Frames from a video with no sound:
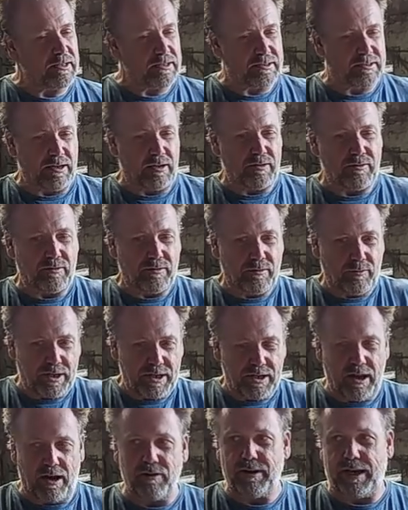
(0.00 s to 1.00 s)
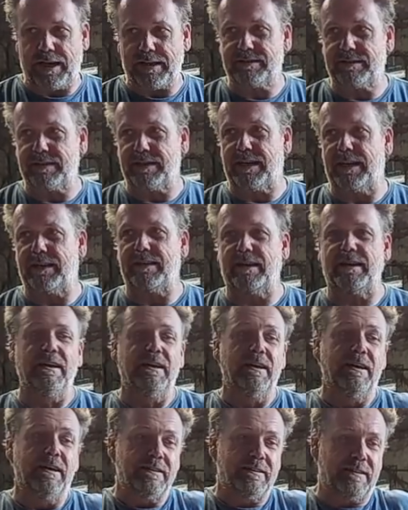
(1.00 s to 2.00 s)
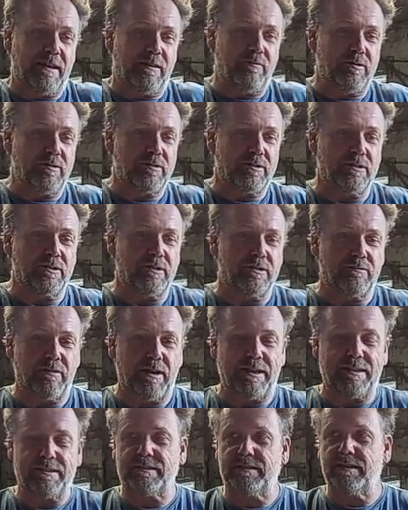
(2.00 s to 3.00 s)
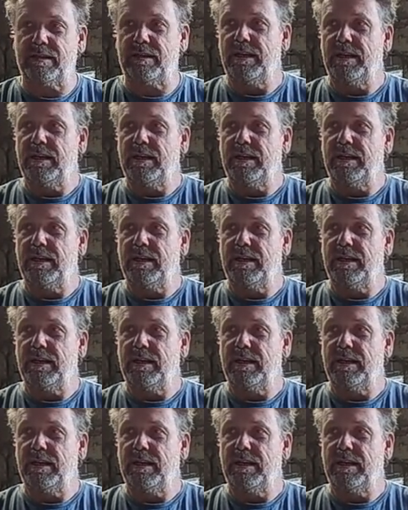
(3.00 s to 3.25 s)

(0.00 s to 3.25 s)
so we know that's together. Then we'll do the rest.